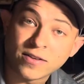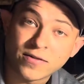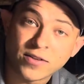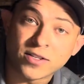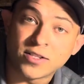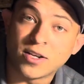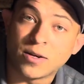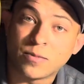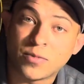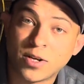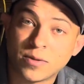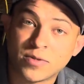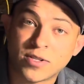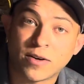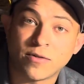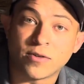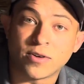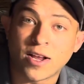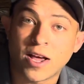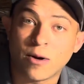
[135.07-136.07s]
the sump pump's
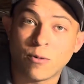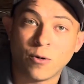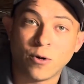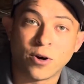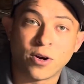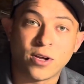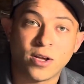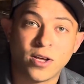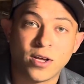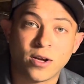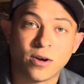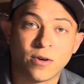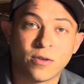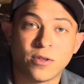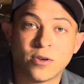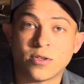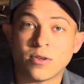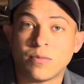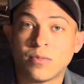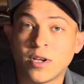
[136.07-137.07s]
ever not working or
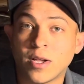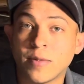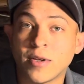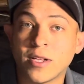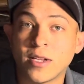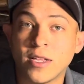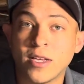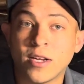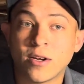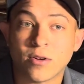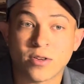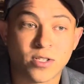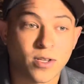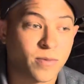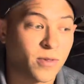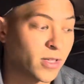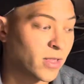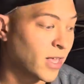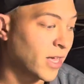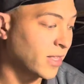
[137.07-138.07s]
there's a plumbing leak or
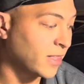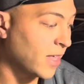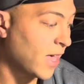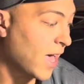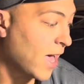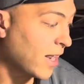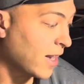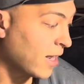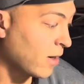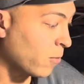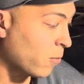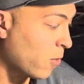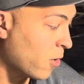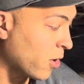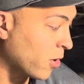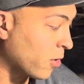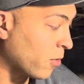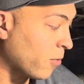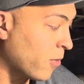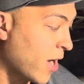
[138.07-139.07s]
something like that and
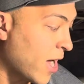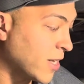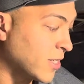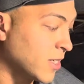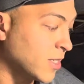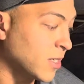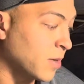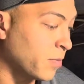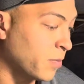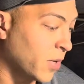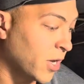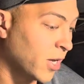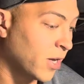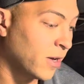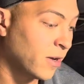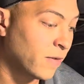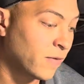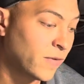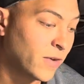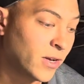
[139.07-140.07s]
water rises
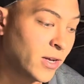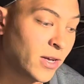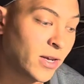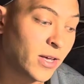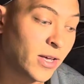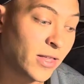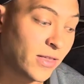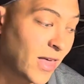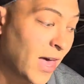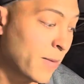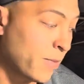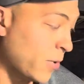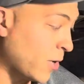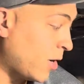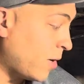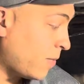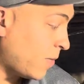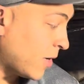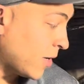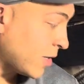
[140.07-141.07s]
above that
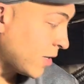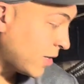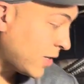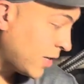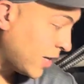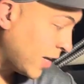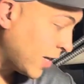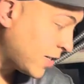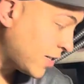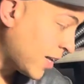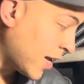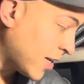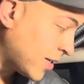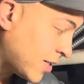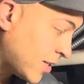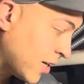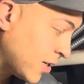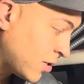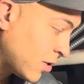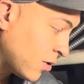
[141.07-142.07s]
pump and hits that
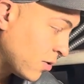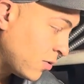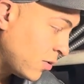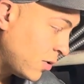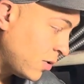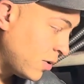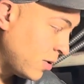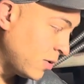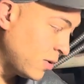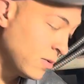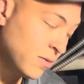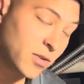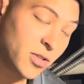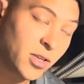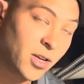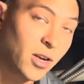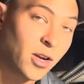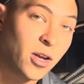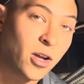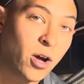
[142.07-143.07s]
sensor, it's
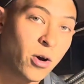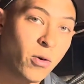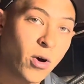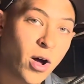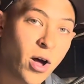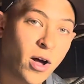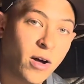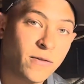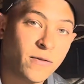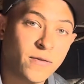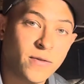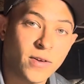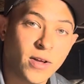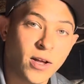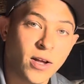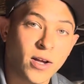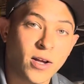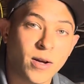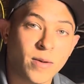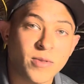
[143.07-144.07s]
going to go off.
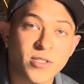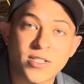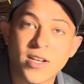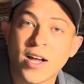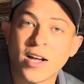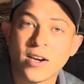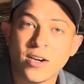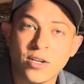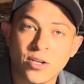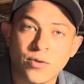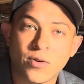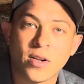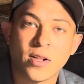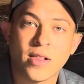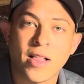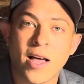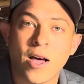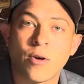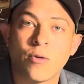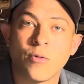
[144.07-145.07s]
It's not going to do any
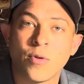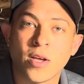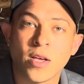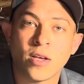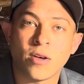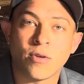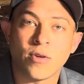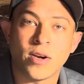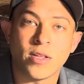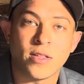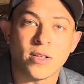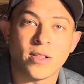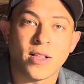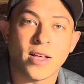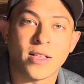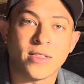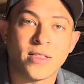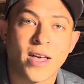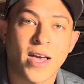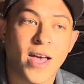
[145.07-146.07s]
loud ringing or anything
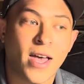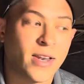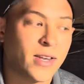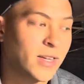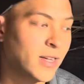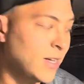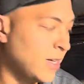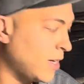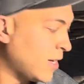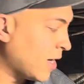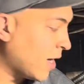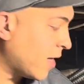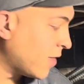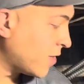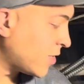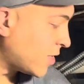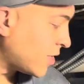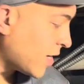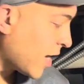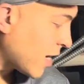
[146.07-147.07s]
like that.
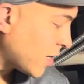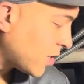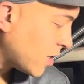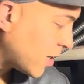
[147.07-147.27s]
This is actually